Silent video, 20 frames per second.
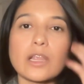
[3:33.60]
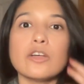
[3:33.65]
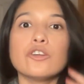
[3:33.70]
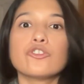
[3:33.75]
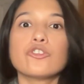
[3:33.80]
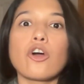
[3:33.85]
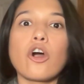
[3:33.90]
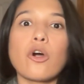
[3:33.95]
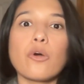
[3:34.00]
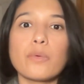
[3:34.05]

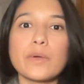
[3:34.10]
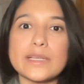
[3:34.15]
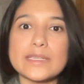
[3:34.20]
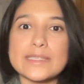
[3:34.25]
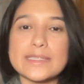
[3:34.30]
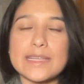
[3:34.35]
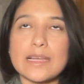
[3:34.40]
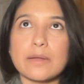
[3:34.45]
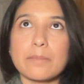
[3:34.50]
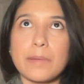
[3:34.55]
Always
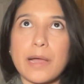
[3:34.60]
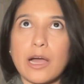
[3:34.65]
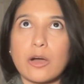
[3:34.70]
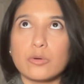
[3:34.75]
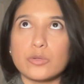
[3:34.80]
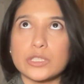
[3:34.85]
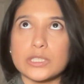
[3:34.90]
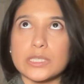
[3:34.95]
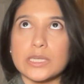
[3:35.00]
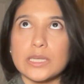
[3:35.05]
said
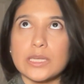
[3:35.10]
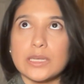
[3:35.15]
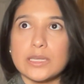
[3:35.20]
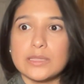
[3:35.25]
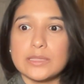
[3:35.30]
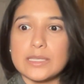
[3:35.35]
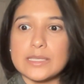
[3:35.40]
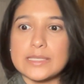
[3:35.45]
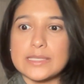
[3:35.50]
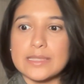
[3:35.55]
about
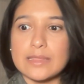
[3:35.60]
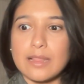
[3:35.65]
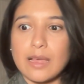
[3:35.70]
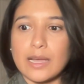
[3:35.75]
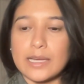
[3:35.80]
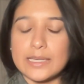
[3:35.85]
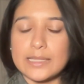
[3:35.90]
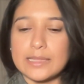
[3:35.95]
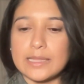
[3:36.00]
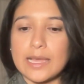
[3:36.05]
this
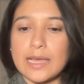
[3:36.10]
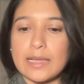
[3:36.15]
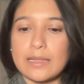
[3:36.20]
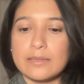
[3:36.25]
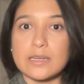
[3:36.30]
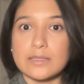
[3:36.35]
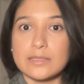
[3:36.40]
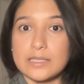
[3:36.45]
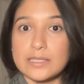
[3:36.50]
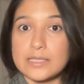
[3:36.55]
line
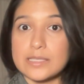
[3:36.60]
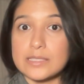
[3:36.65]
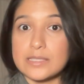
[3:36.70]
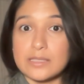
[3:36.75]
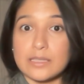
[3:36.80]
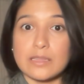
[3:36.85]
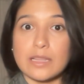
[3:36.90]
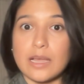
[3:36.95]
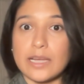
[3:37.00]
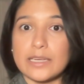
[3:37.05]
that this is
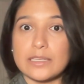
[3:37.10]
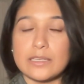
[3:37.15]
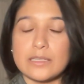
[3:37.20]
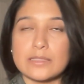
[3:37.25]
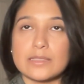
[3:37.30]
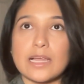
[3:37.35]
the line